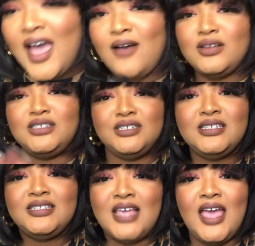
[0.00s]
I was
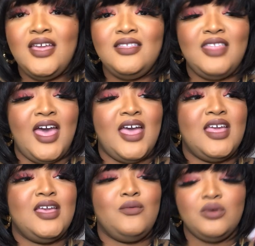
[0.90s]
just saying that
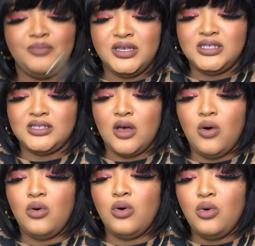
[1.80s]
it would be so
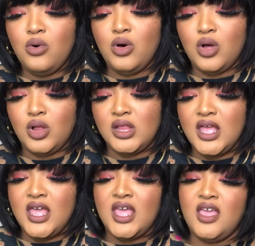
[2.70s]
cool
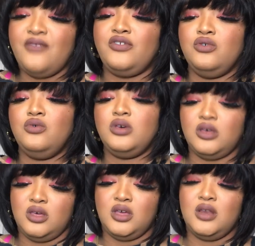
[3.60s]
if you
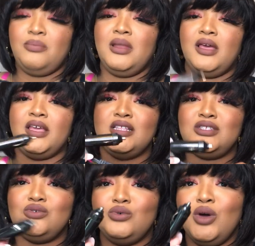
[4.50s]
could plug it
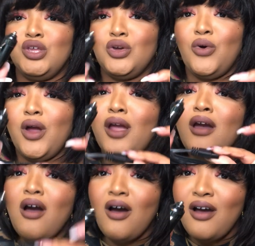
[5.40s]
to your
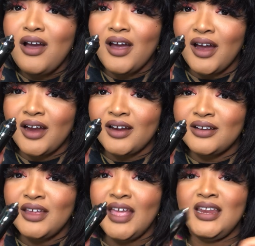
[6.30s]
car
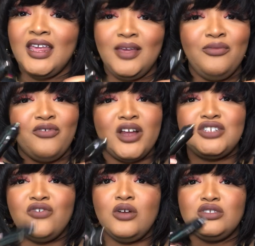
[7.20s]
and keep fresh
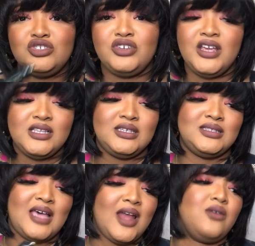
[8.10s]
frozen drinks.
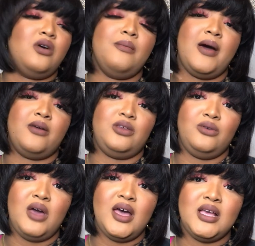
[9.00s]
Because I don't know about you
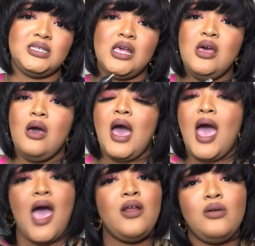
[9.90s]
guys,
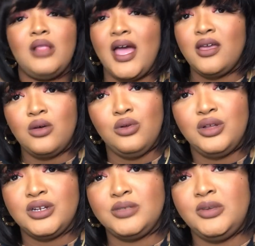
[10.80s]
I don't like
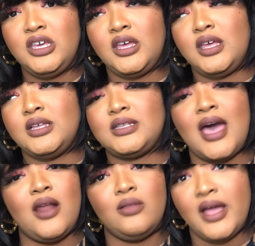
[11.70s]
coolers because
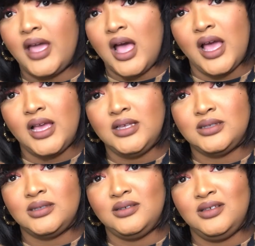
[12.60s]
I don't like ice.